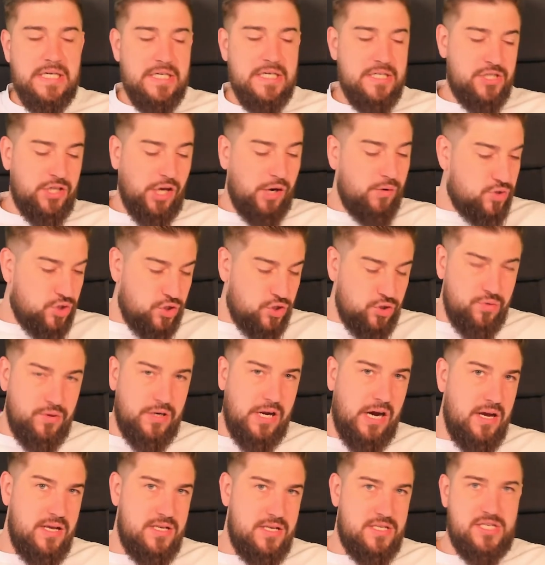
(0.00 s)
So 2
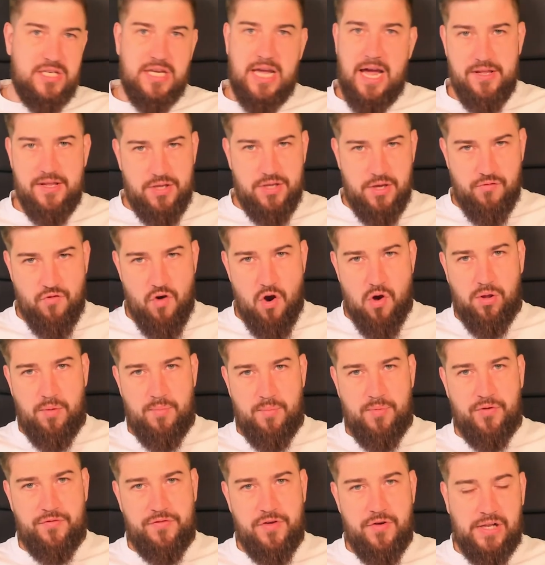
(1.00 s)
dice, can you roll
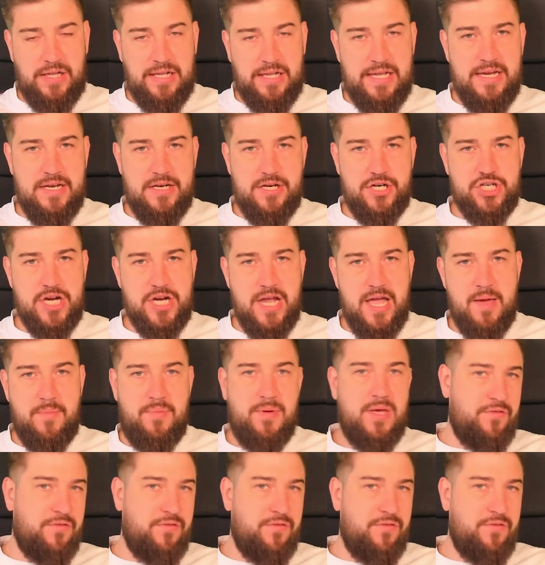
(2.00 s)
above your leadership?